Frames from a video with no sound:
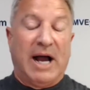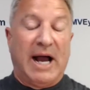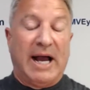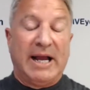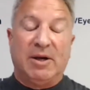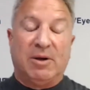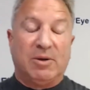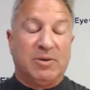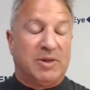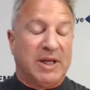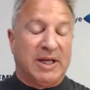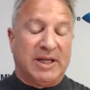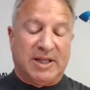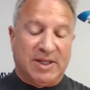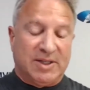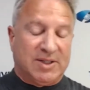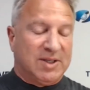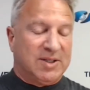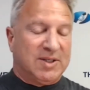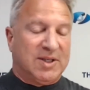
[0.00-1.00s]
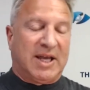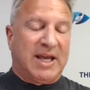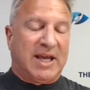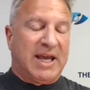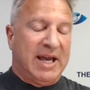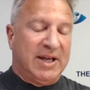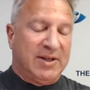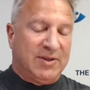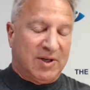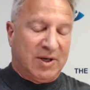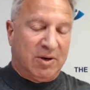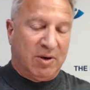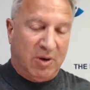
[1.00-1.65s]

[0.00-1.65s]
I don't think this is the case at